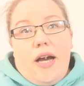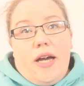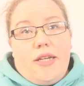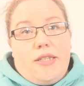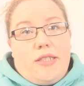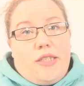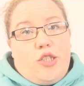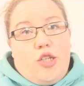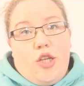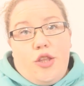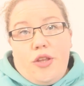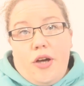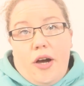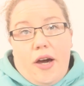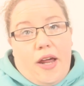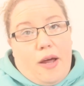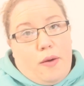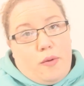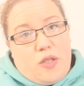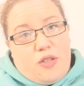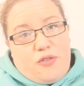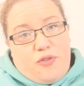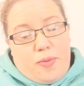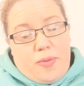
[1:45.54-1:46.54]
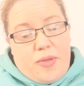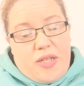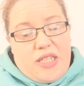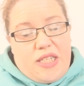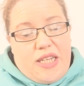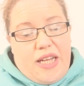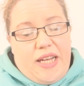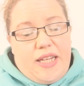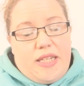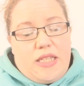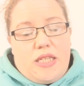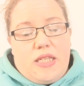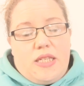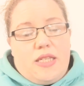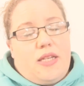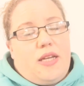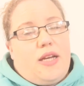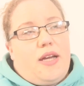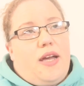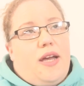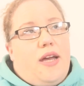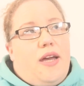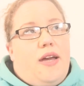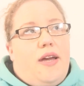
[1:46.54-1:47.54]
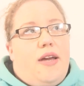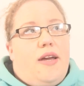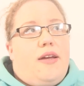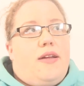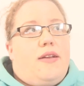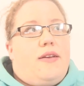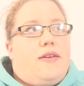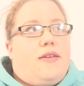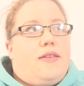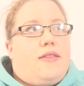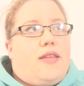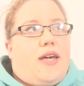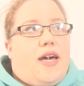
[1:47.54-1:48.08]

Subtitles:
she thought I was from the States and